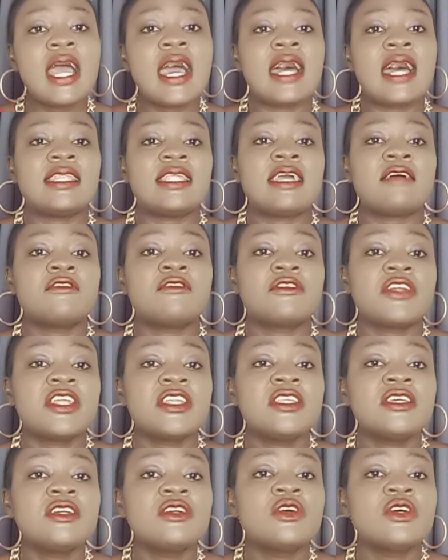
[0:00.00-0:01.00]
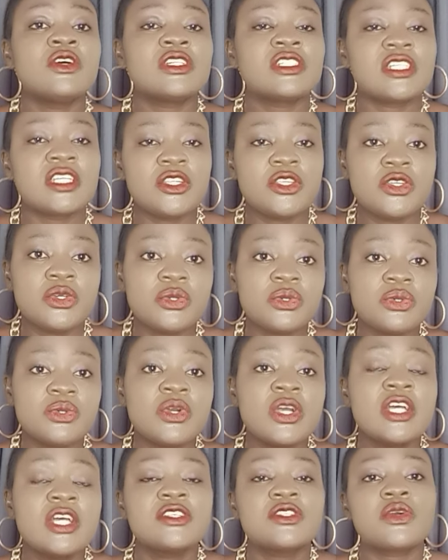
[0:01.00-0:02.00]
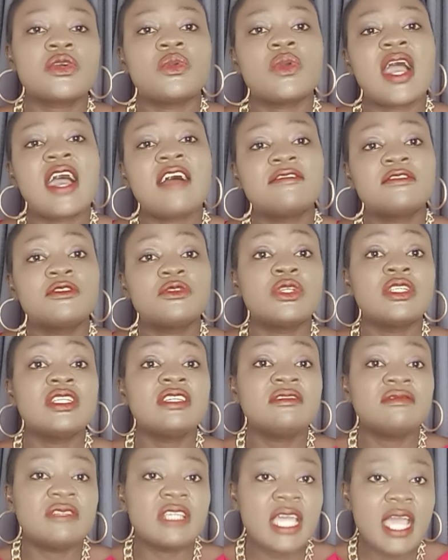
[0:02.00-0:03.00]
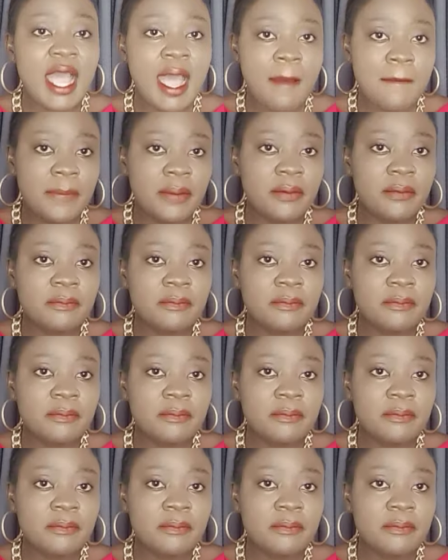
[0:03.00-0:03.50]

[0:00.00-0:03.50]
and they've already gotten you, so you have to leave the app.